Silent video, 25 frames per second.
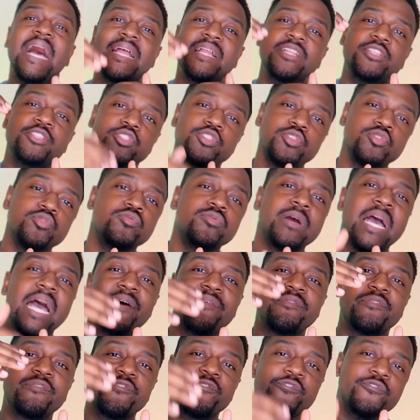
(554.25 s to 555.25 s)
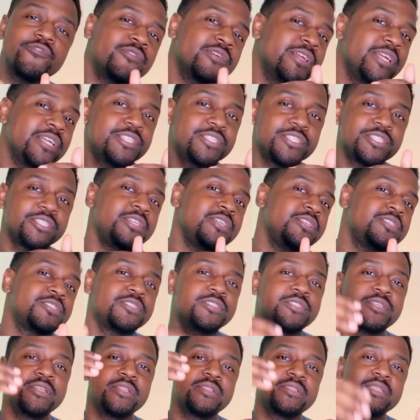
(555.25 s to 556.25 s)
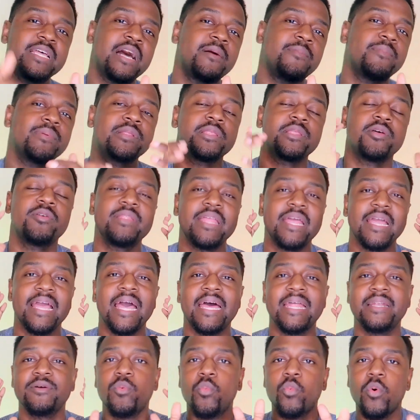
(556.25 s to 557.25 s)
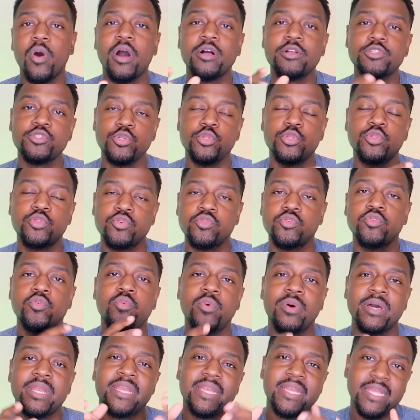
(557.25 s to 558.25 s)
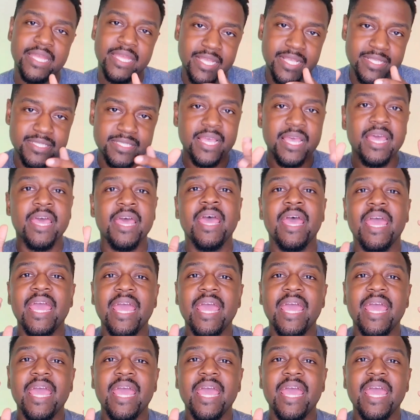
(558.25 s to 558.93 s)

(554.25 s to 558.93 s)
I do have a free cheat sheet down below that kind of walks you through what it is